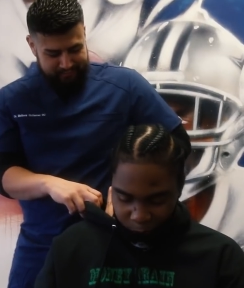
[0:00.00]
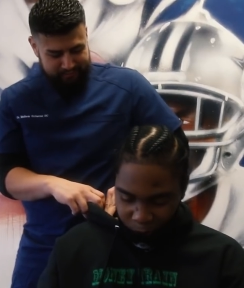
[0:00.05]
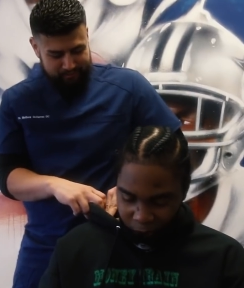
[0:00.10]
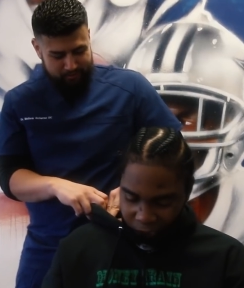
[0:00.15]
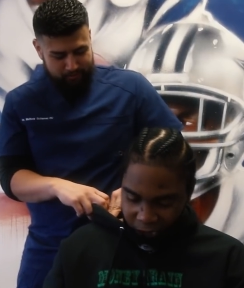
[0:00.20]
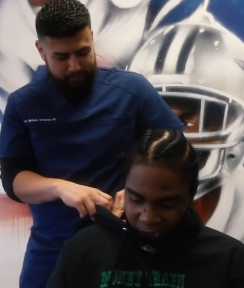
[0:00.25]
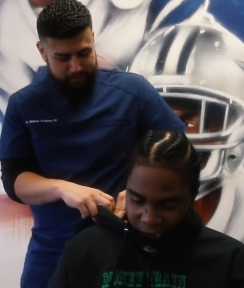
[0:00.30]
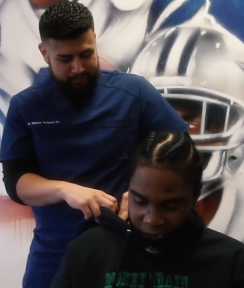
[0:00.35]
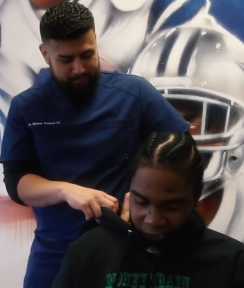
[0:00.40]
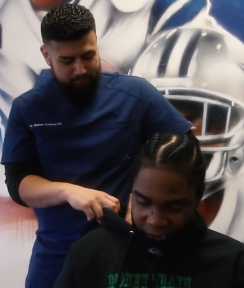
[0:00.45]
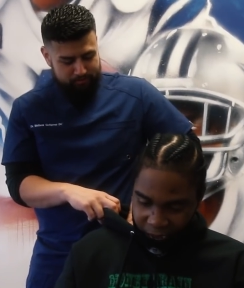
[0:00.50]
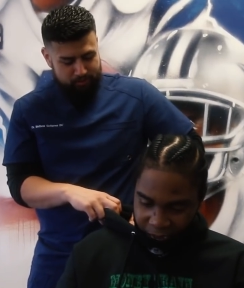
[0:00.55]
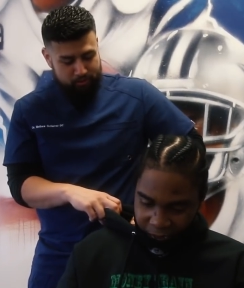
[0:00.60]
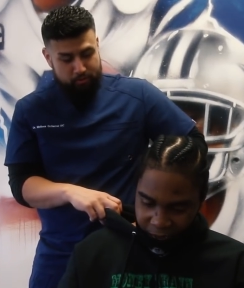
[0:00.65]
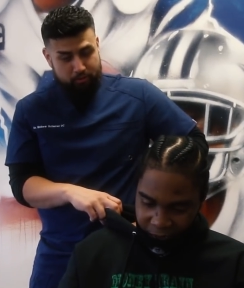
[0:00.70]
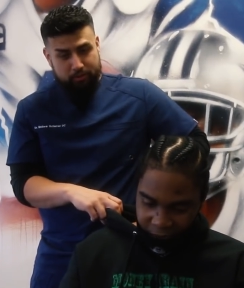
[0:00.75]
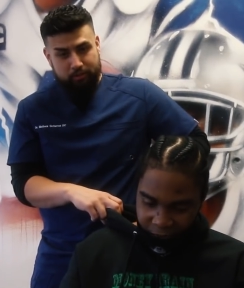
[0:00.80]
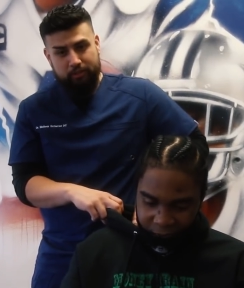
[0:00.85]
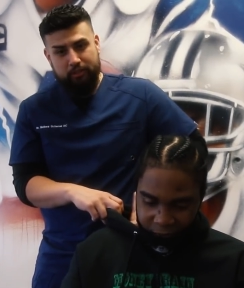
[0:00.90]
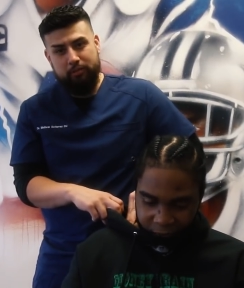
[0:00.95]
Speaker 1: Right. We have
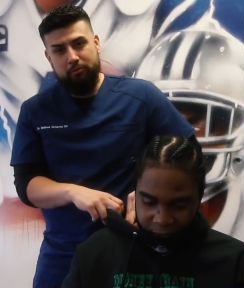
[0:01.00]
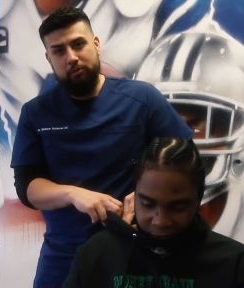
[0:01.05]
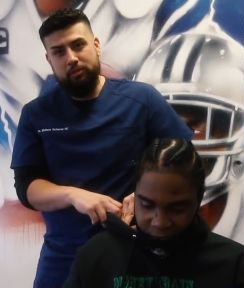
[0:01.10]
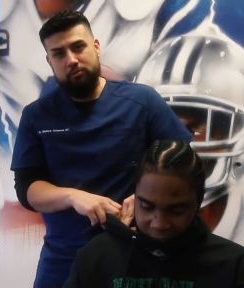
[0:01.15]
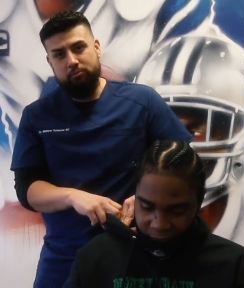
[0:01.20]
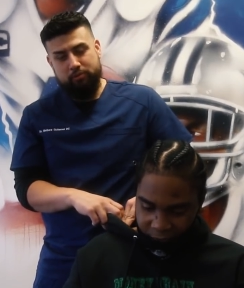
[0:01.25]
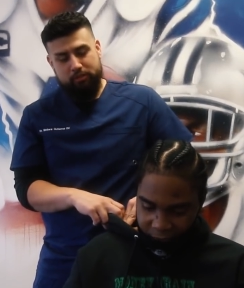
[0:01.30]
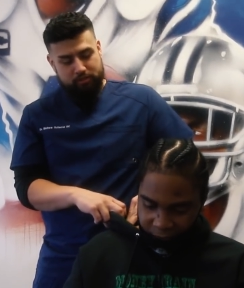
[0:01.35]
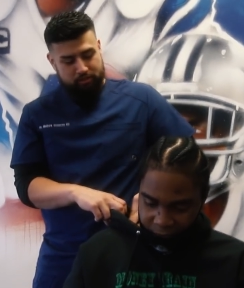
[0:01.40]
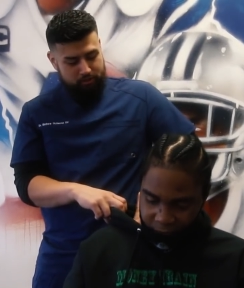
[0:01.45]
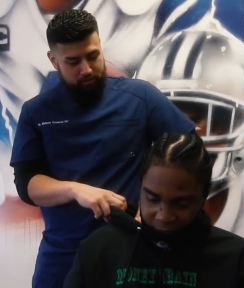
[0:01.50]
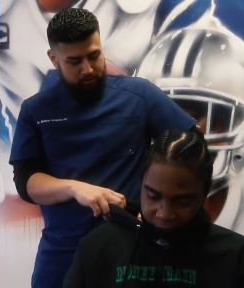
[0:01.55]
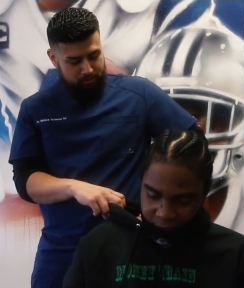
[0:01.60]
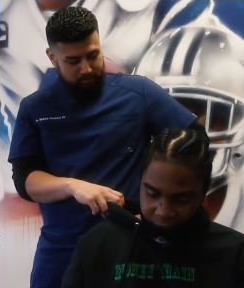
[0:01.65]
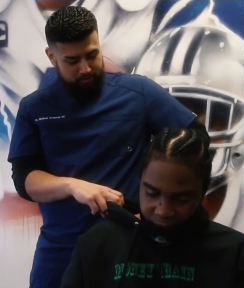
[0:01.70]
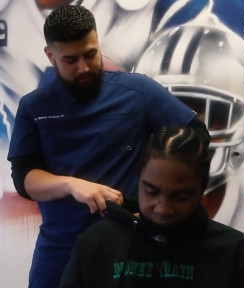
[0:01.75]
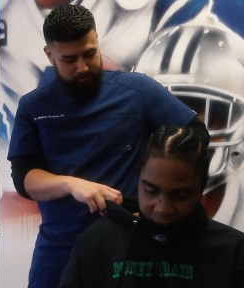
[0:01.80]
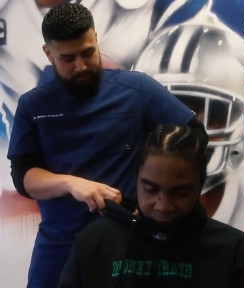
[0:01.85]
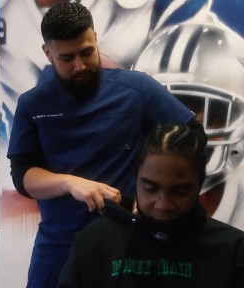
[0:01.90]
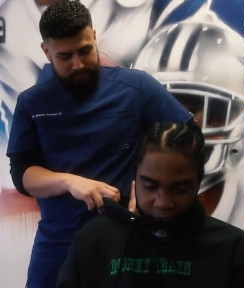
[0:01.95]
two. We're the only ones with
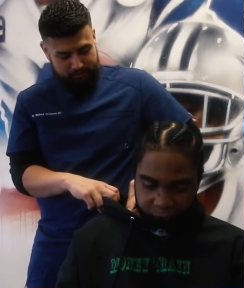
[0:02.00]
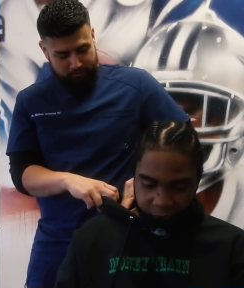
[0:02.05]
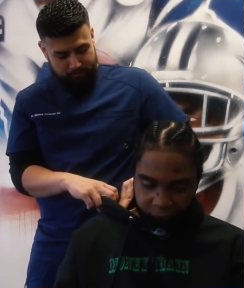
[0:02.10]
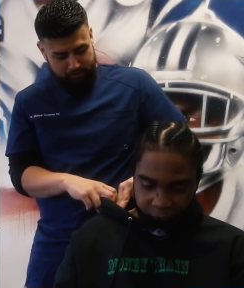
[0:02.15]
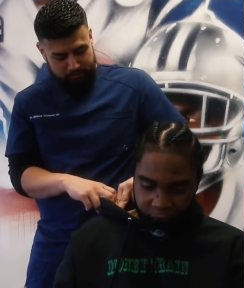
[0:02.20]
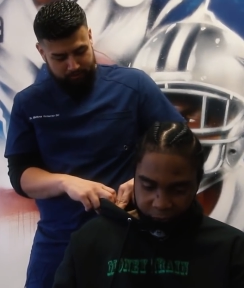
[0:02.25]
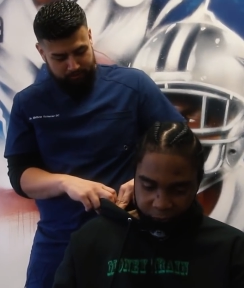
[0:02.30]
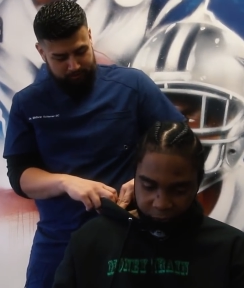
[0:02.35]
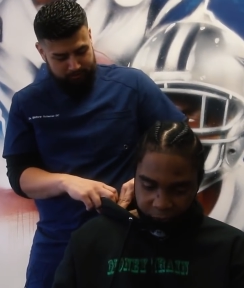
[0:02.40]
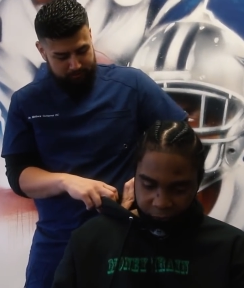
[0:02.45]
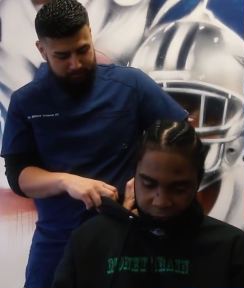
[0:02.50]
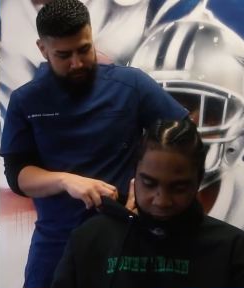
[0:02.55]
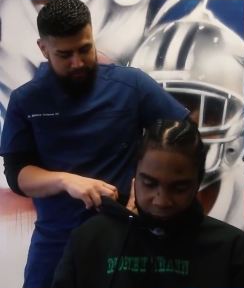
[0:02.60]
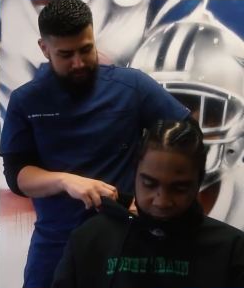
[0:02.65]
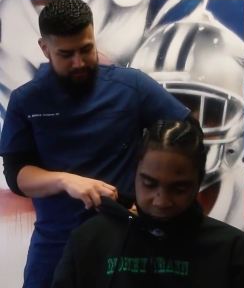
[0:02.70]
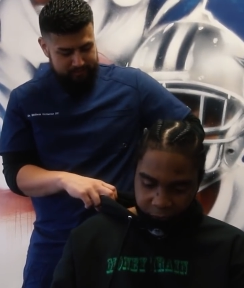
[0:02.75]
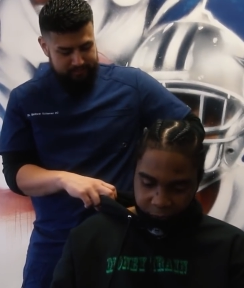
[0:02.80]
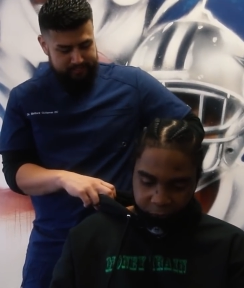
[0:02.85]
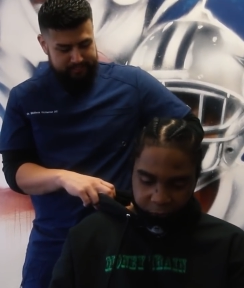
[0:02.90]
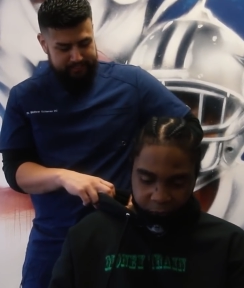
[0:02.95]
two, and we're the only
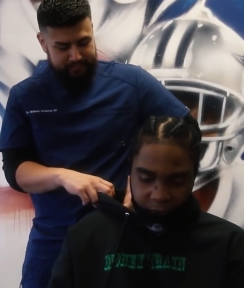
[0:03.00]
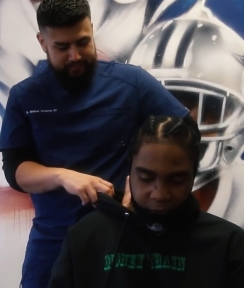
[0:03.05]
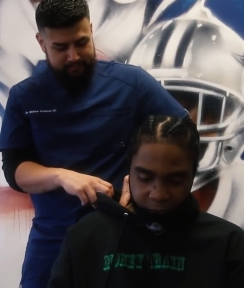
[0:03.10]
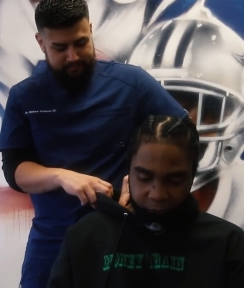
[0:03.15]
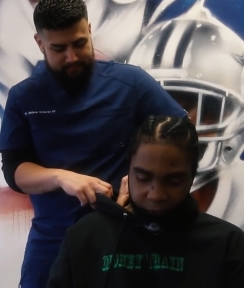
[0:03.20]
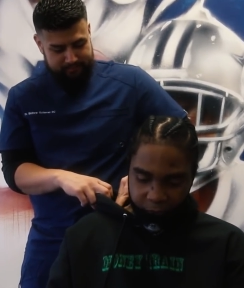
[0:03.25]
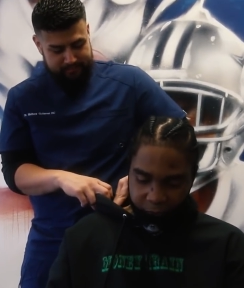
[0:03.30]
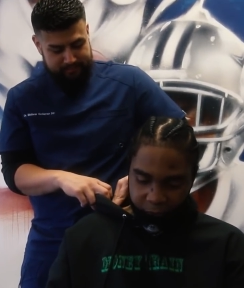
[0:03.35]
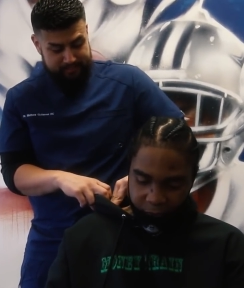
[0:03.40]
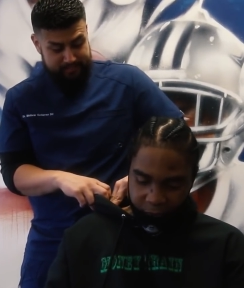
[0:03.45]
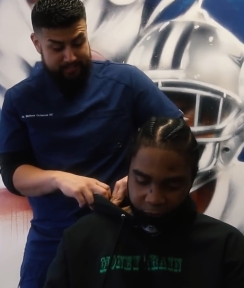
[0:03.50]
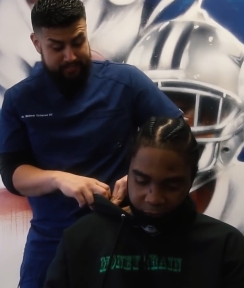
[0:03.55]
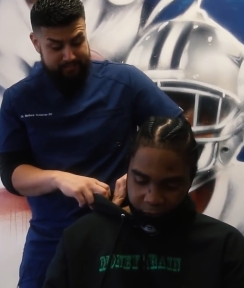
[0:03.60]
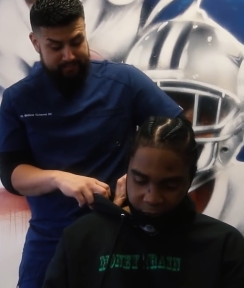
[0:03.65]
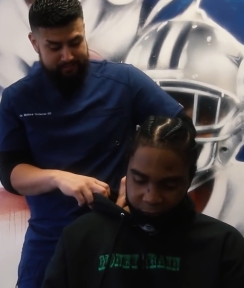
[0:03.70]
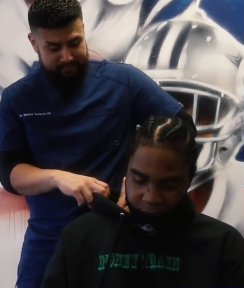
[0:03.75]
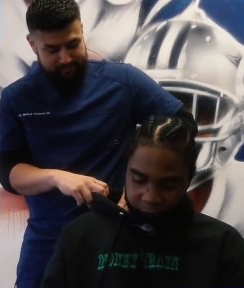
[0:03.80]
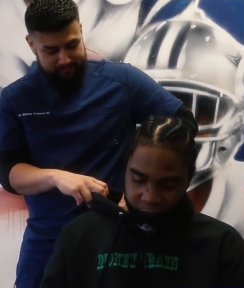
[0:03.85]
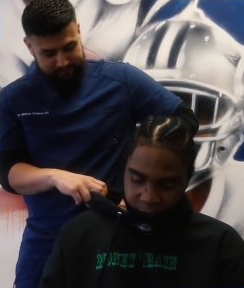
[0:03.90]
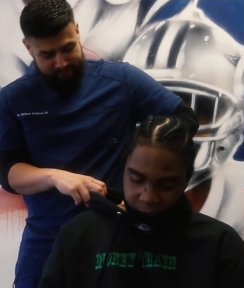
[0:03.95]
ones in Dallas that
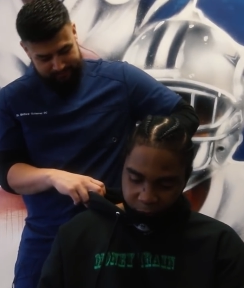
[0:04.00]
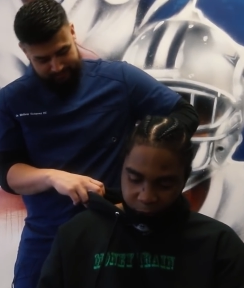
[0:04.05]
has it.